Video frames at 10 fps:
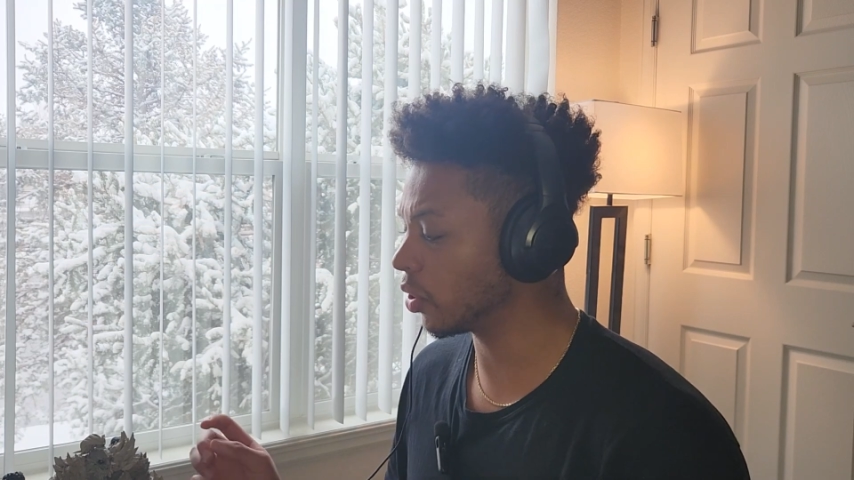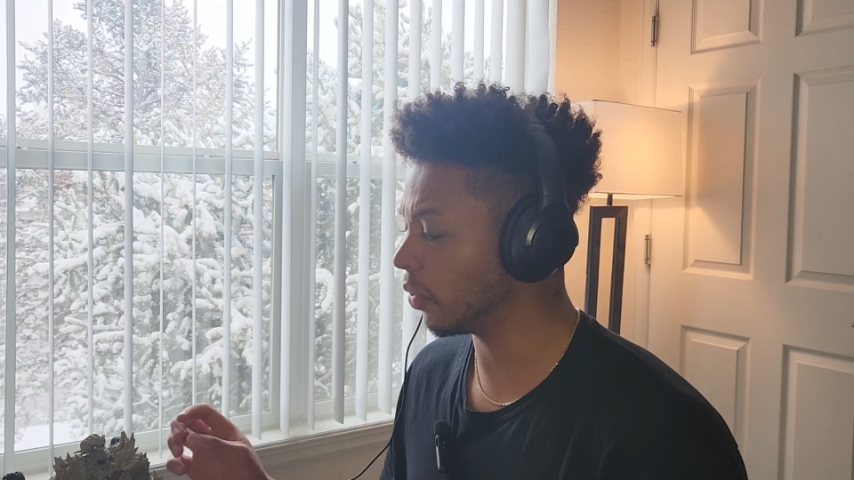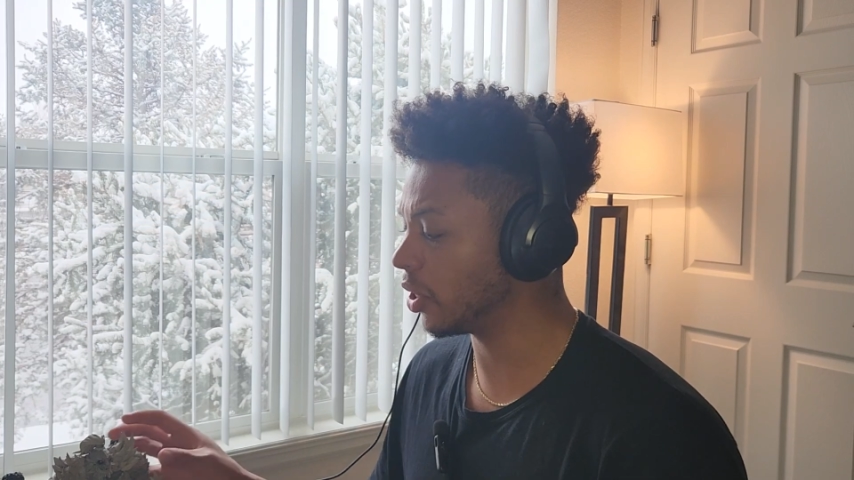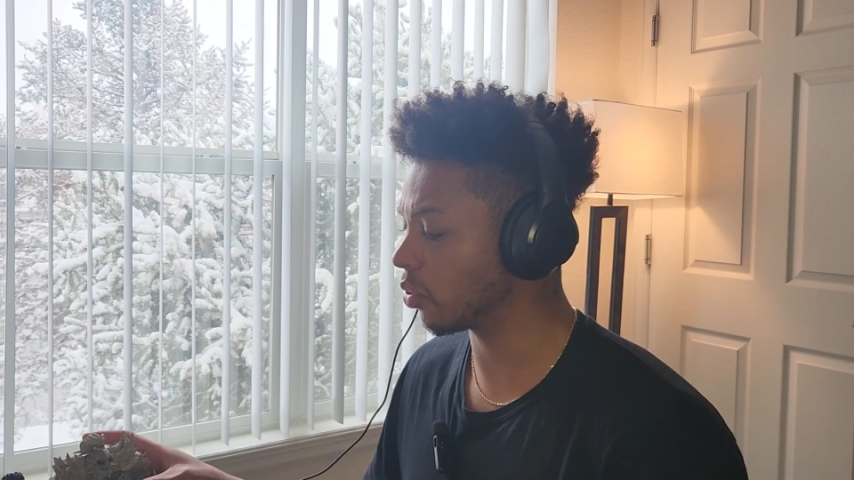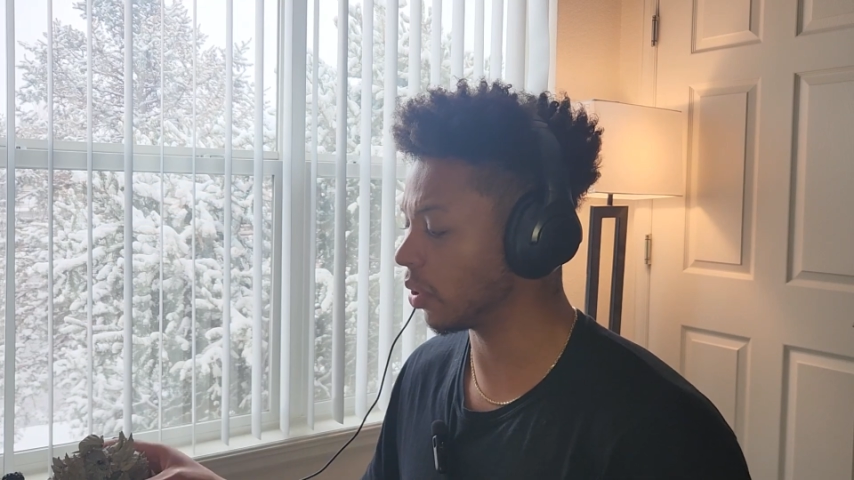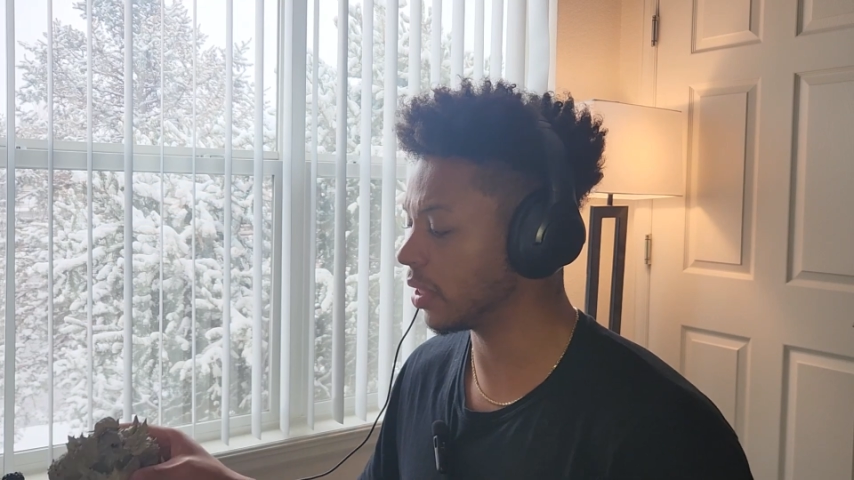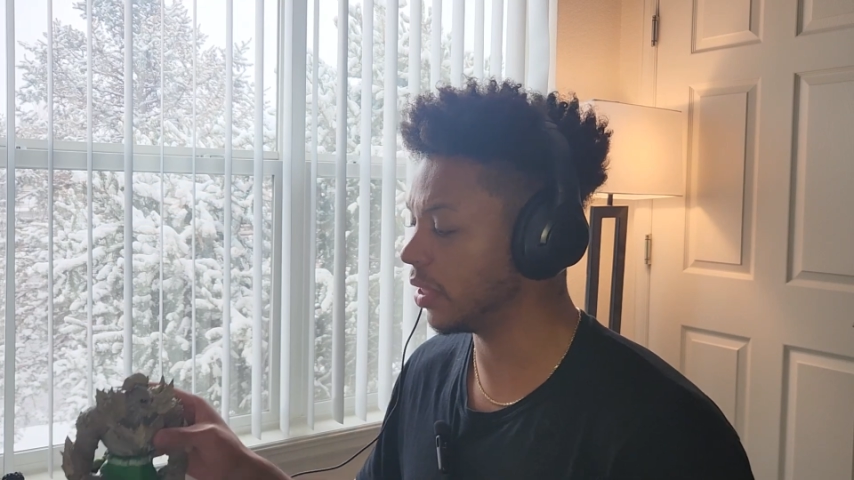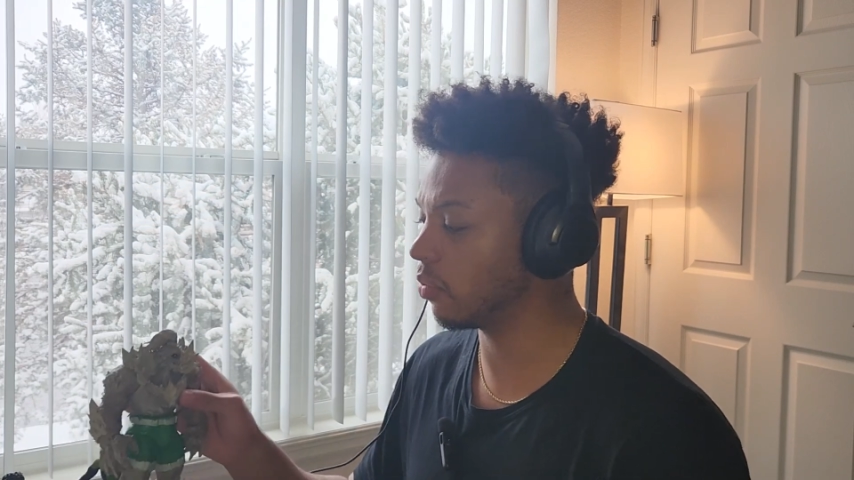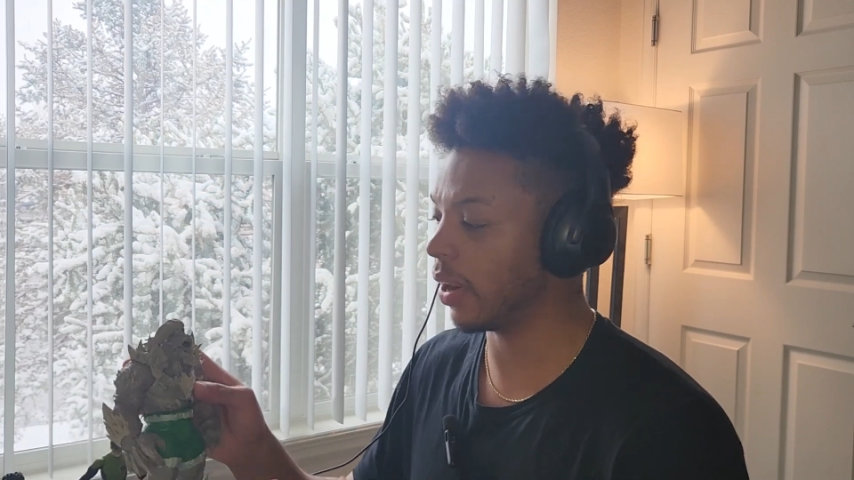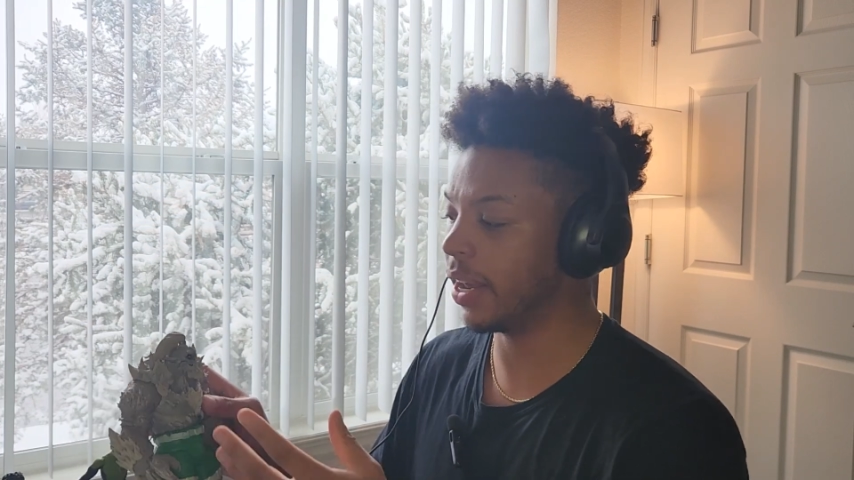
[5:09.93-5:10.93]
the
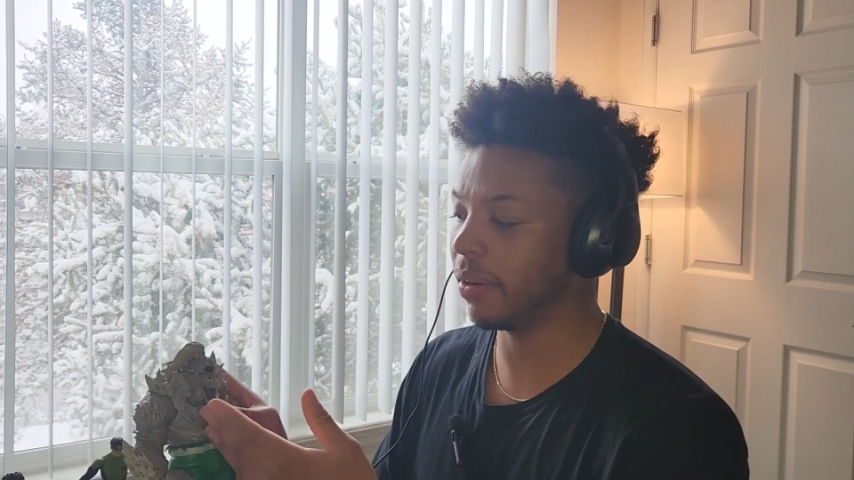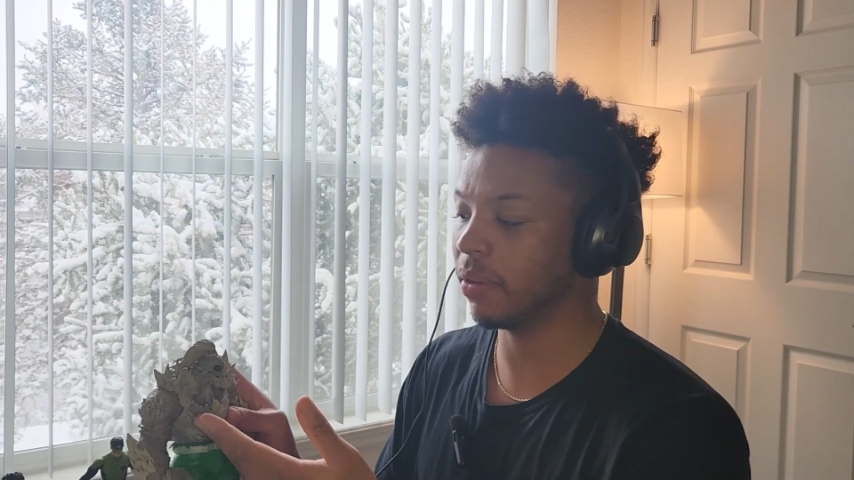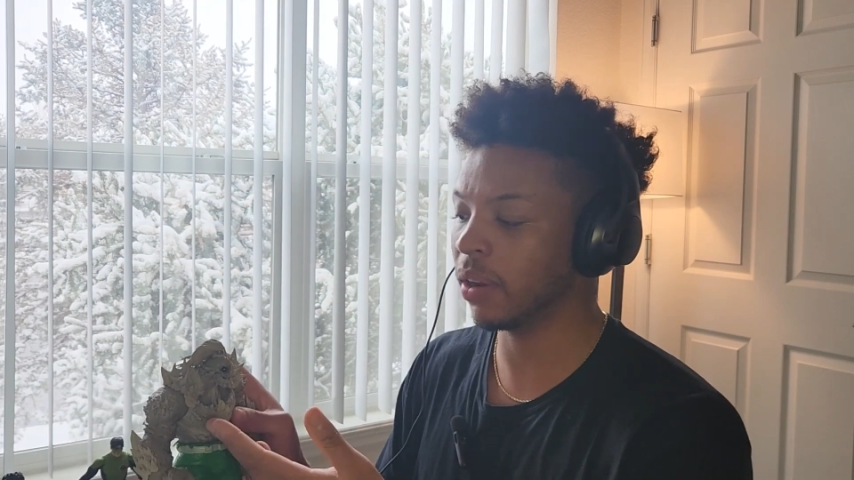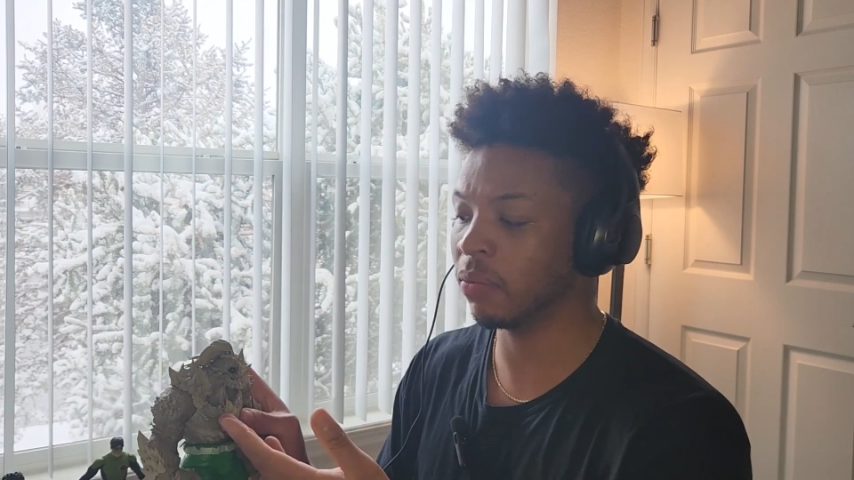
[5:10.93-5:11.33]
resources, right?